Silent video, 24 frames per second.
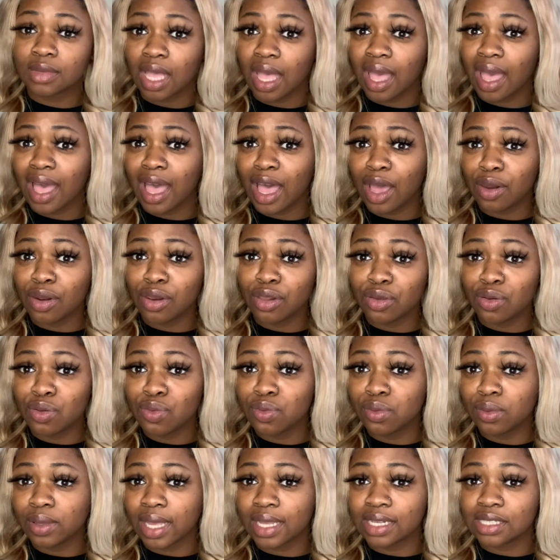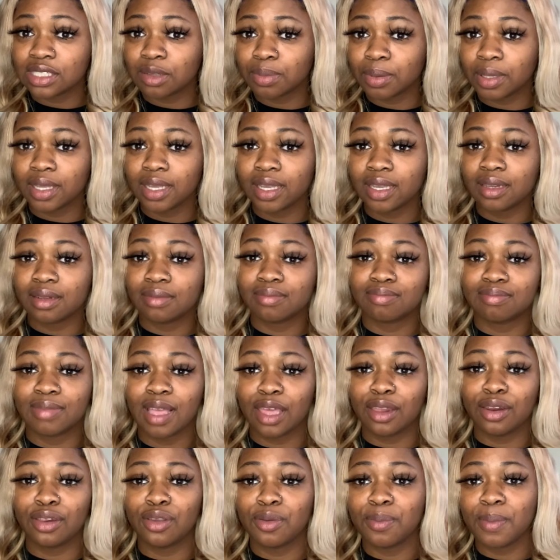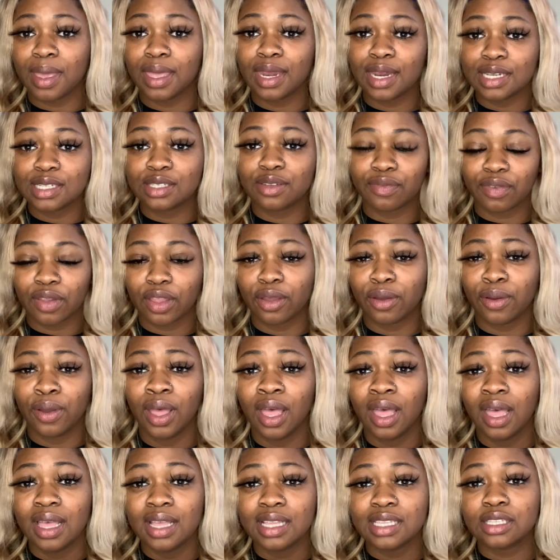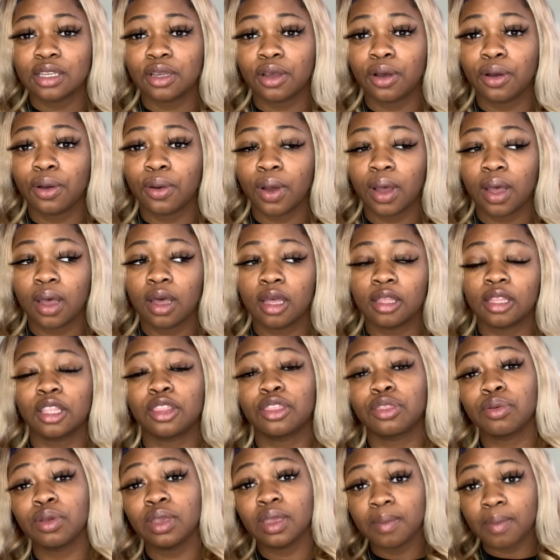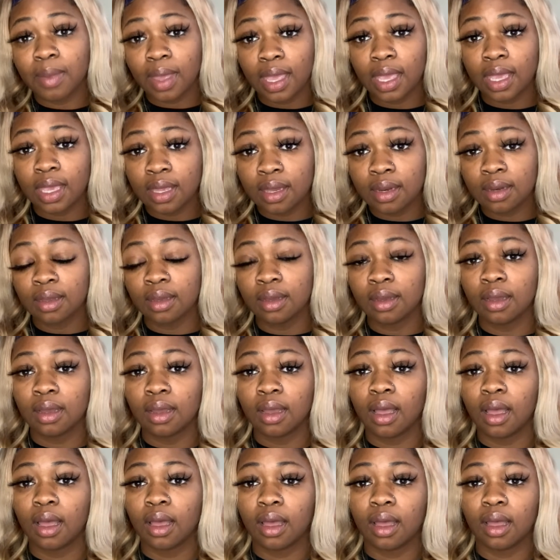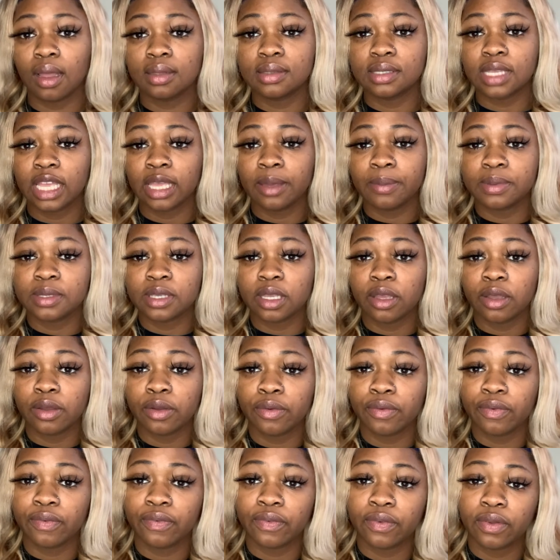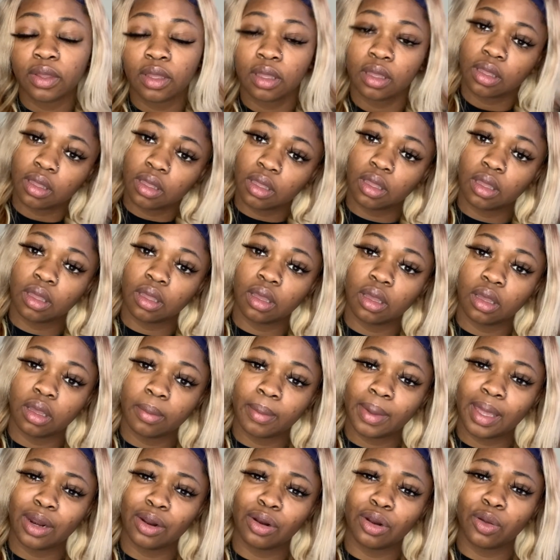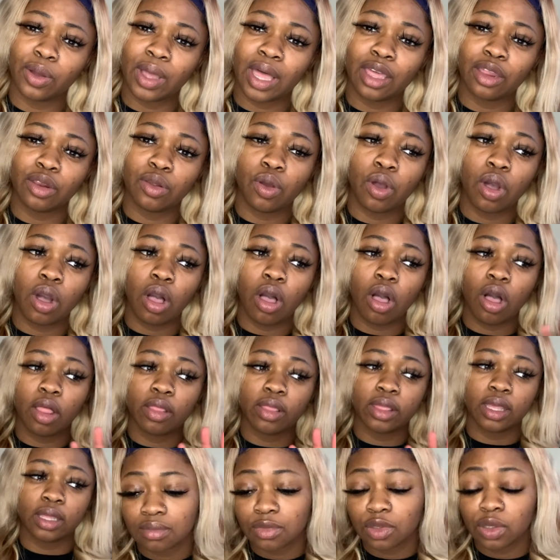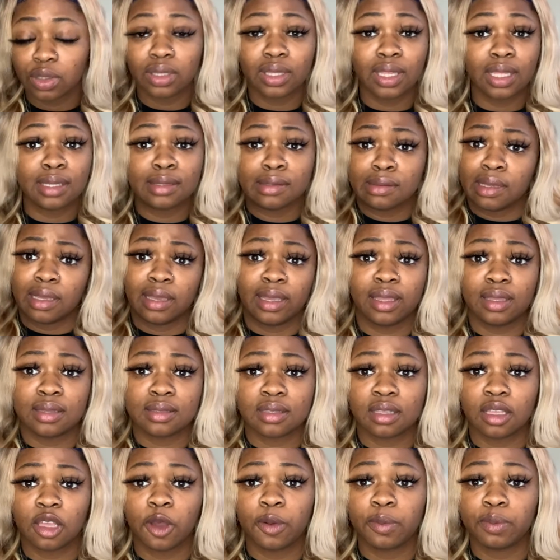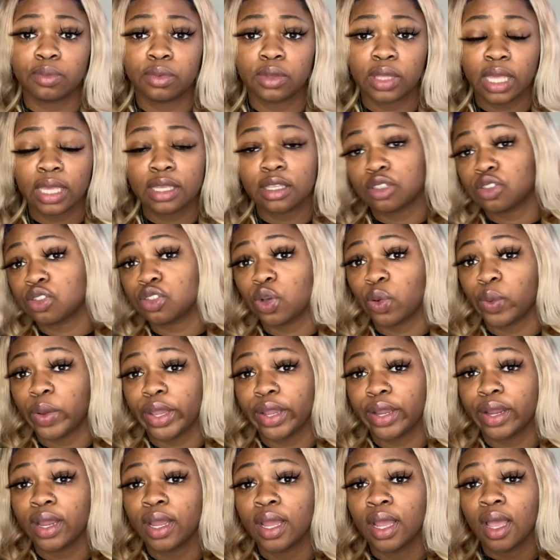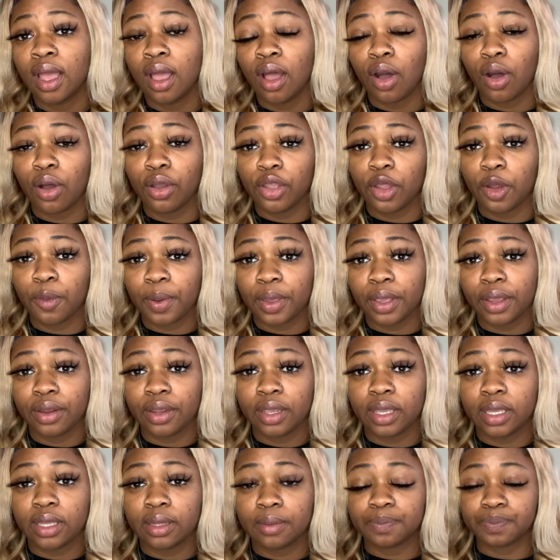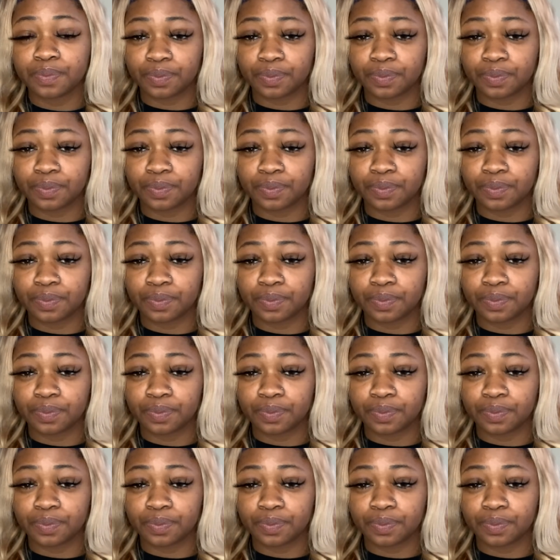how do you catch blood? How do you manage the flow? So the three main types of, I don't know how you call it, three things, I guess, to help, things that you can wear on your period